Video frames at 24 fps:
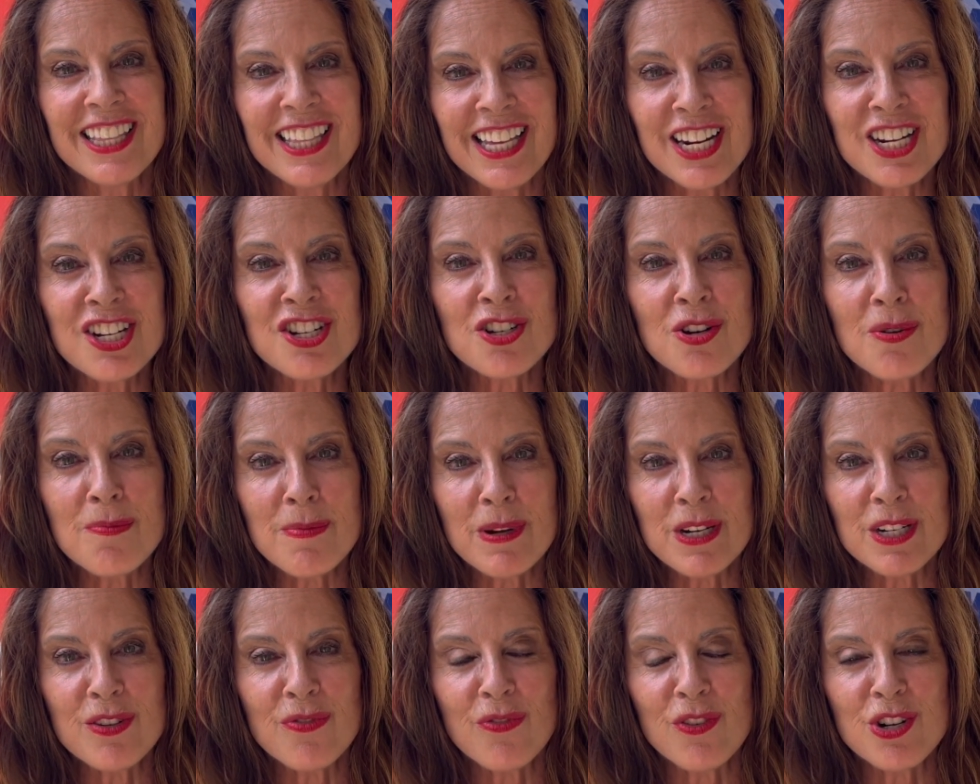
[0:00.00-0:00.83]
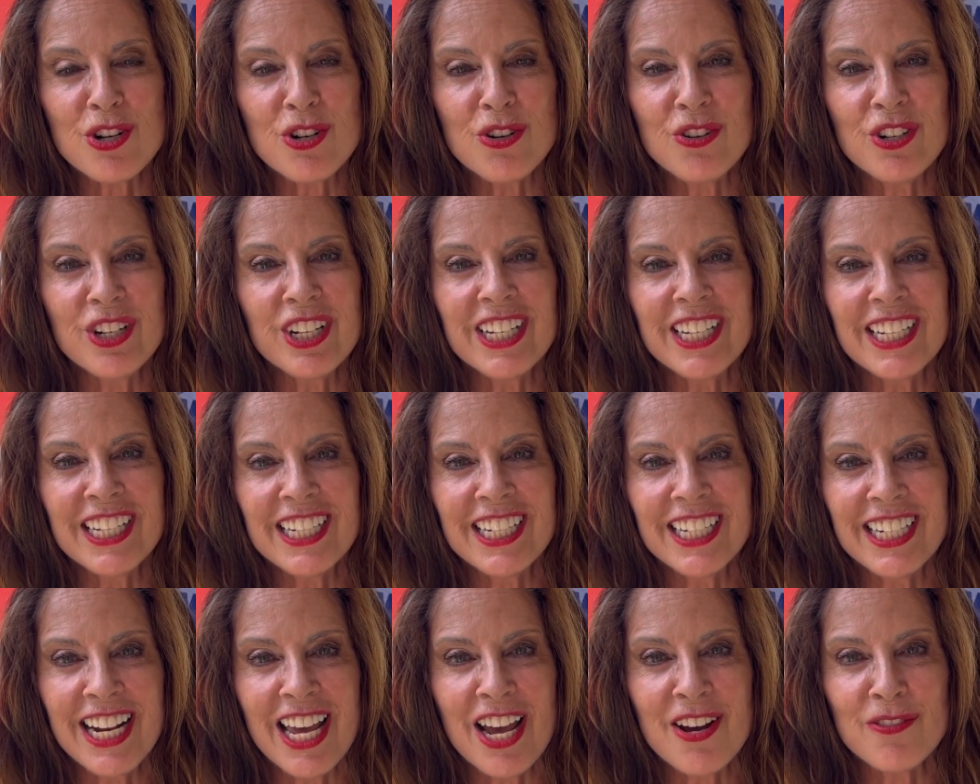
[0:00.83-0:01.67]
Thanks so much for tuning in,
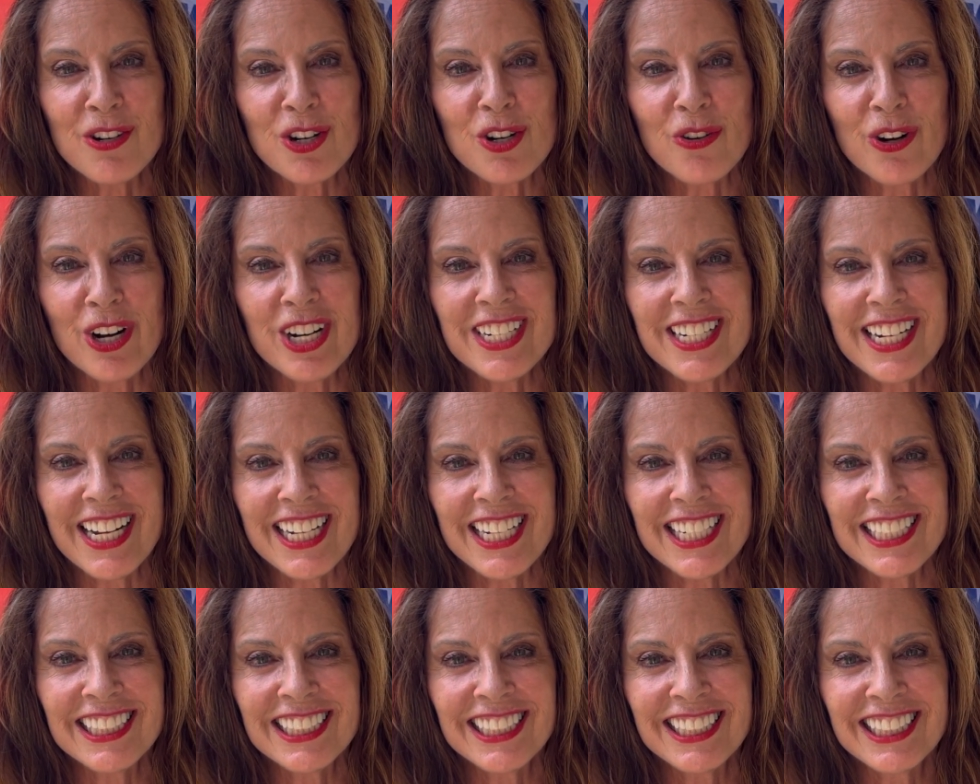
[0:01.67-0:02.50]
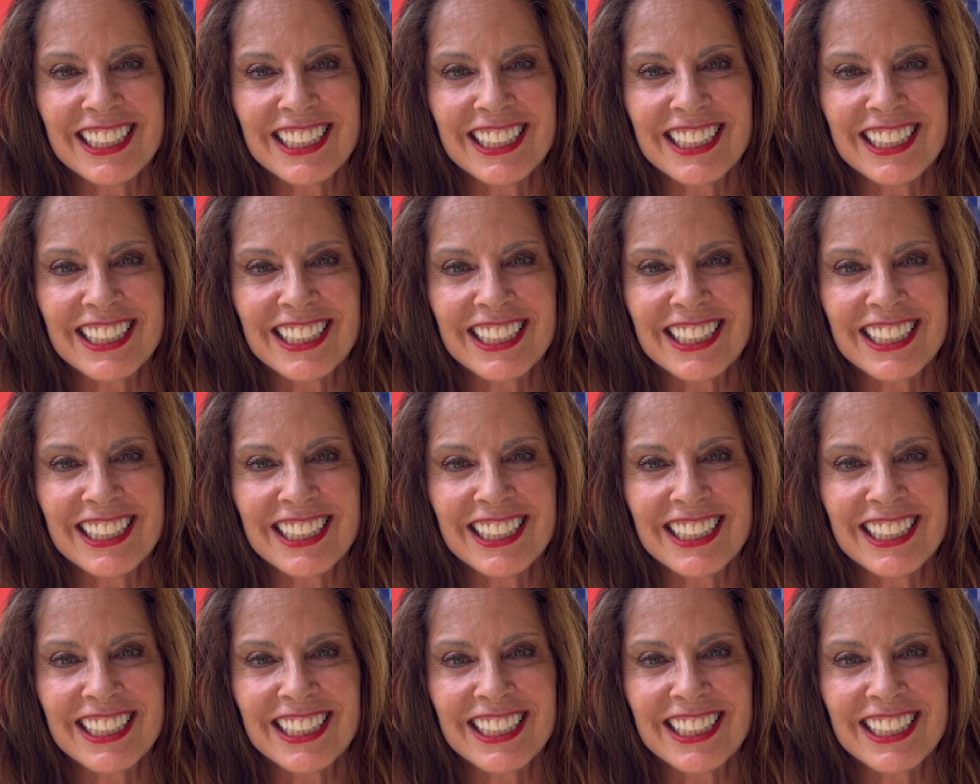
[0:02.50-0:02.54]
and have a great day.